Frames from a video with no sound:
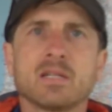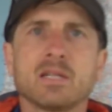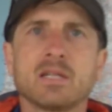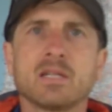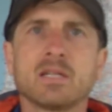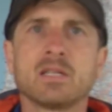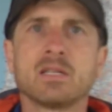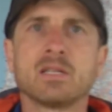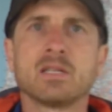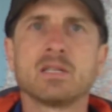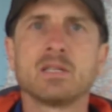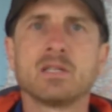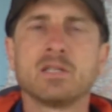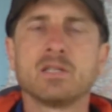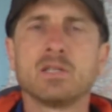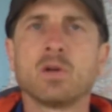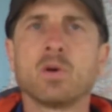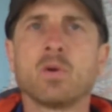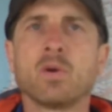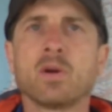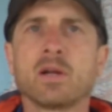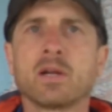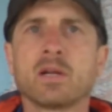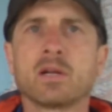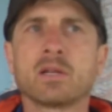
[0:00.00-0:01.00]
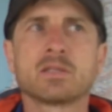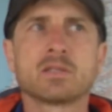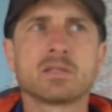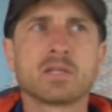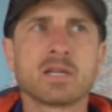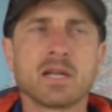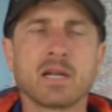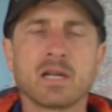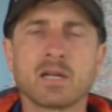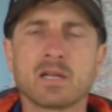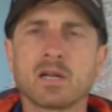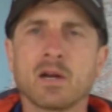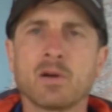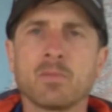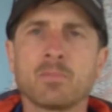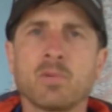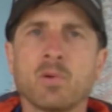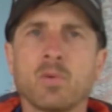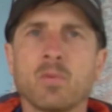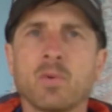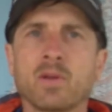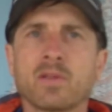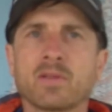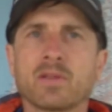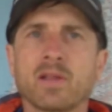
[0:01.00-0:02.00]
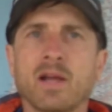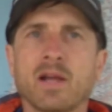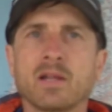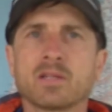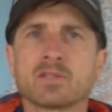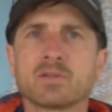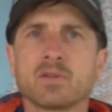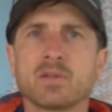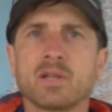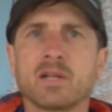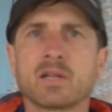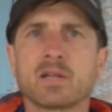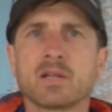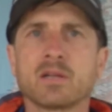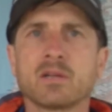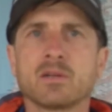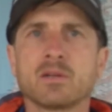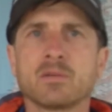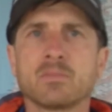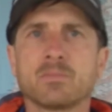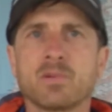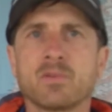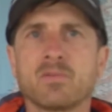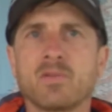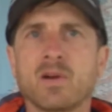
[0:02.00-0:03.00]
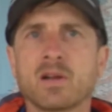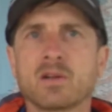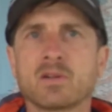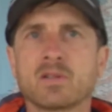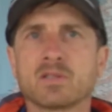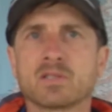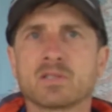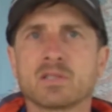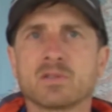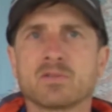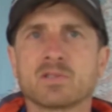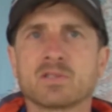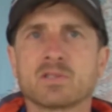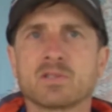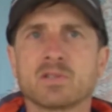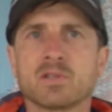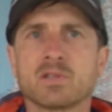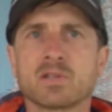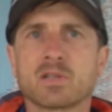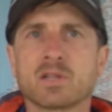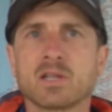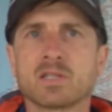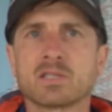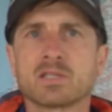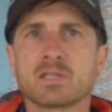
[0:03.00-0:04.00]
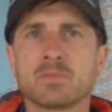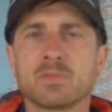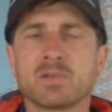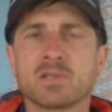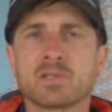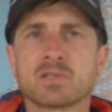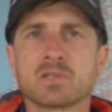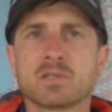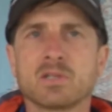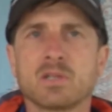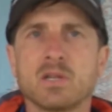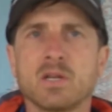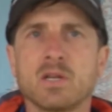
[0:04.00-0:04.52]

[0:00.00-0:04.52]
and knowing to get comfortable with that so they can provide good service to their customers.